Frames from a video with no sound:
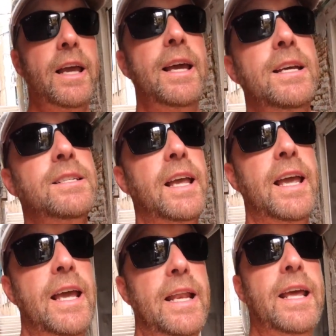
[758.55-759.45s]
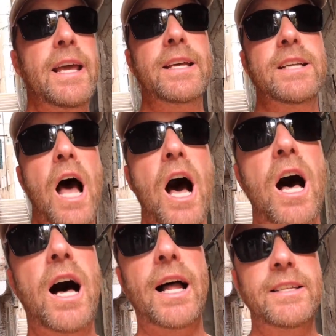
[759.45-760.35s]
it is
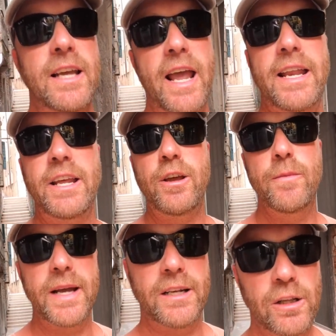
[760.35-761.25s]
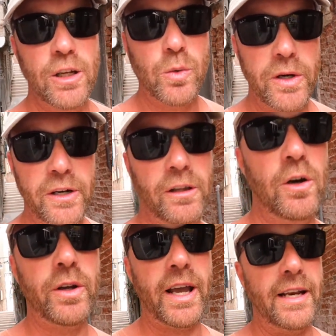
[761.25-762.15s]
hot and humid. Look where you're
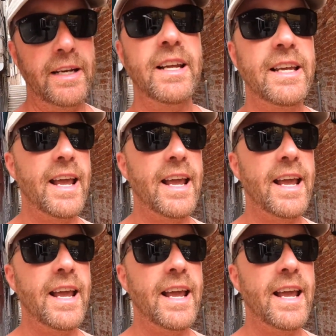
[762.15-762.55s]
located.